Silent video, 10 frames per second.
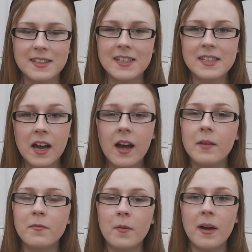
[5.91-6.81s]
'tis
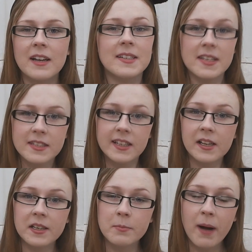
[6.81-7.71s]
time for my
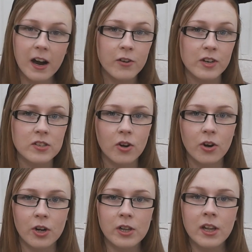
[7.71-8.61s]
Disneyland Paris
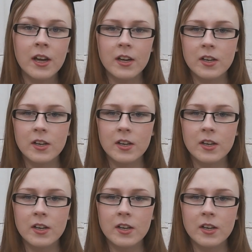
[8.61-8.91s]
haul.